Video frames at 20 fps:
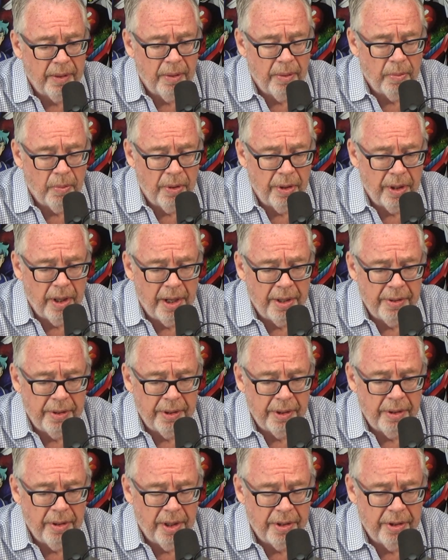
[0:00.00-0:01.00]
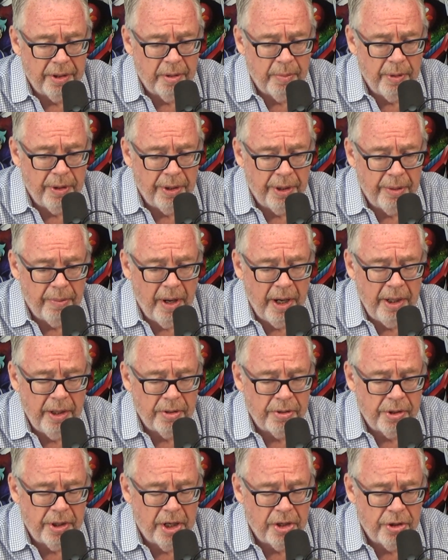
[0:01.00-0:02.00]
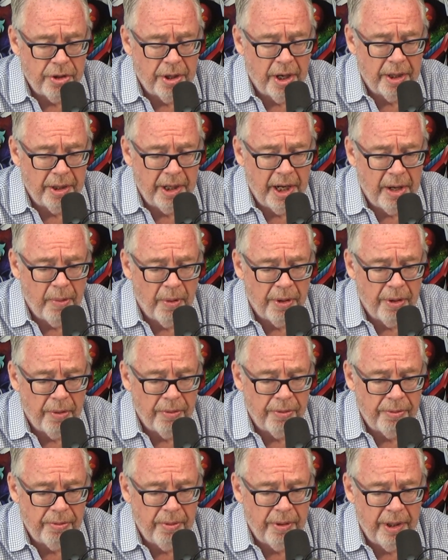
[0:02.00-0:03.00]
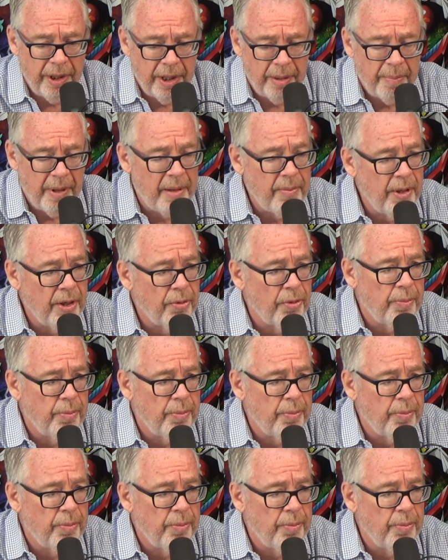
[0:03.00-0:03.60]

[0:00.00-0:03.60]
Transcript: work on the community radio station on K103, and maybe it